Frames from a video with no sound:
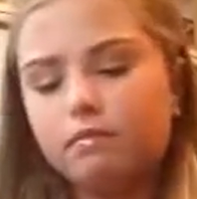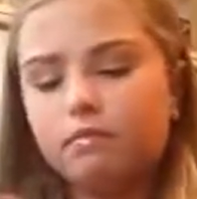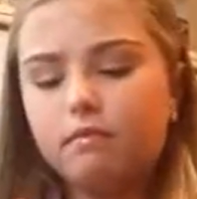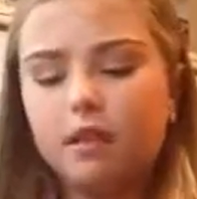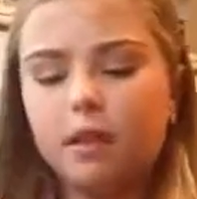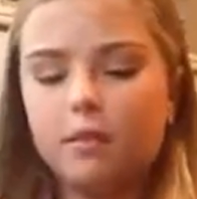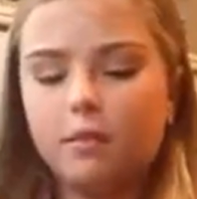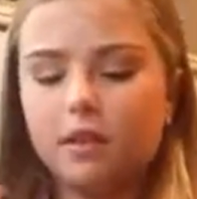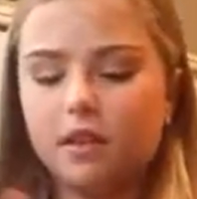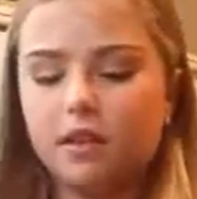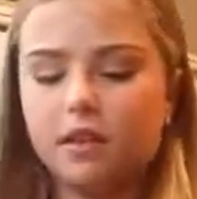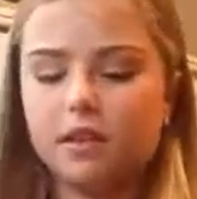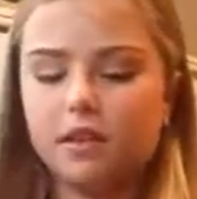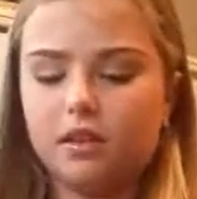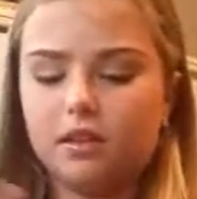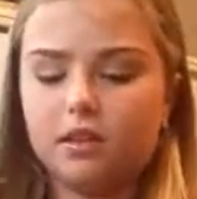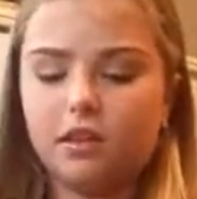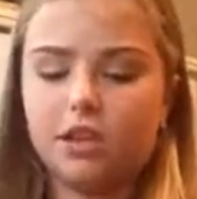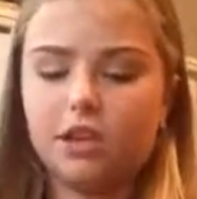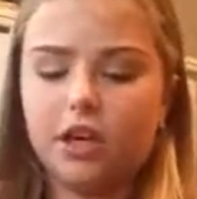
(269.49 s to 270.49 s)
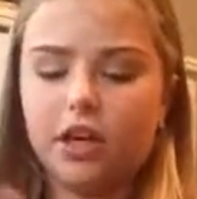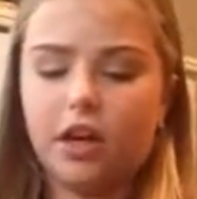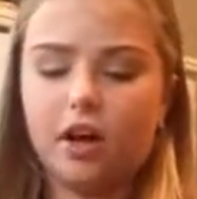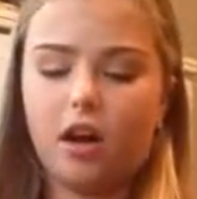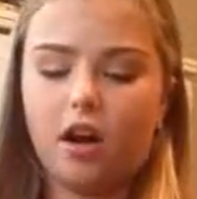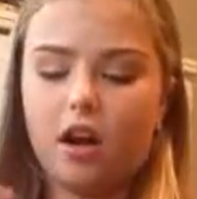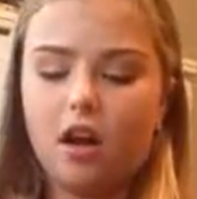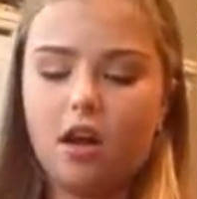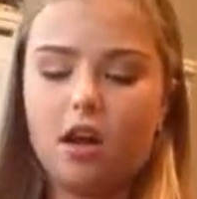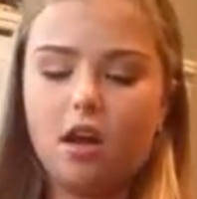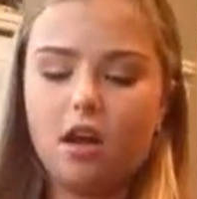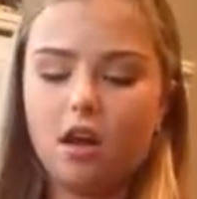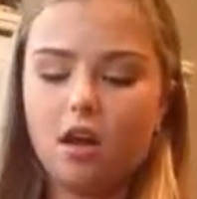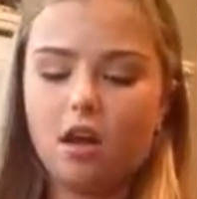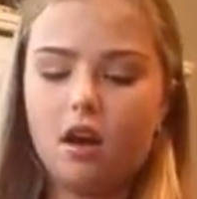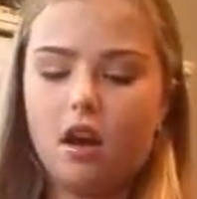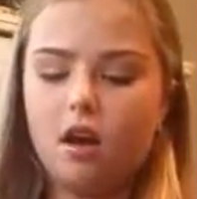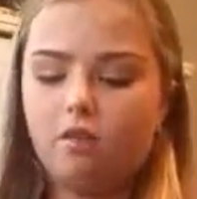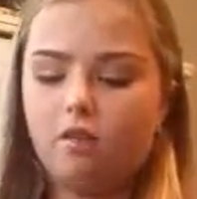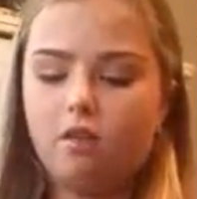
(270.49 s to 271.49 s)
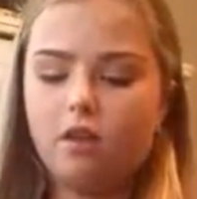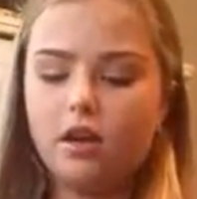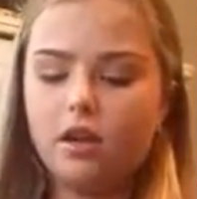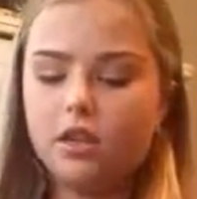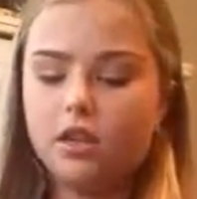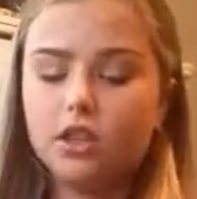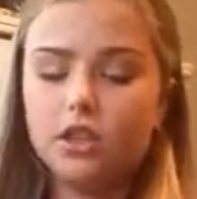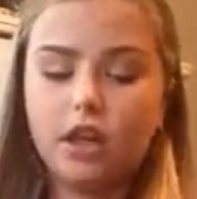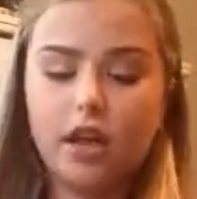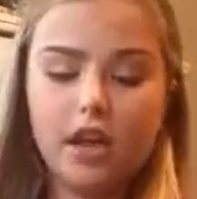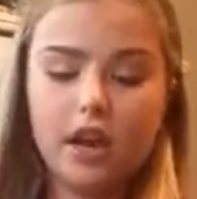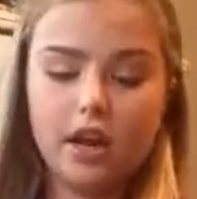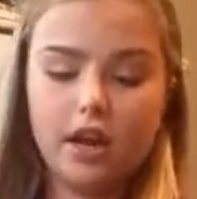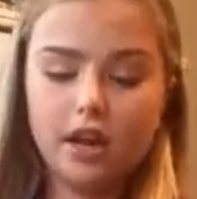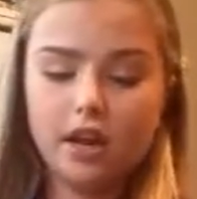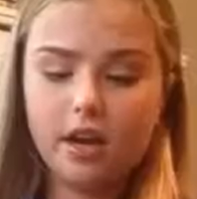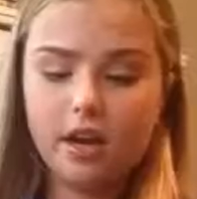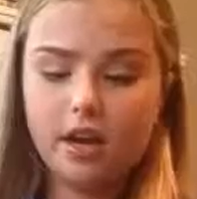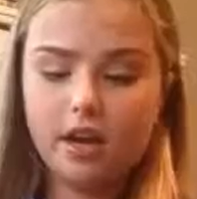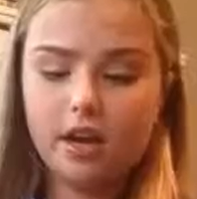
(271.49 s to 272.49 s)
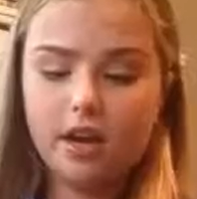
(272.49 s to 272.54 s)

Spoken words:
maybe a little sheer coverage, and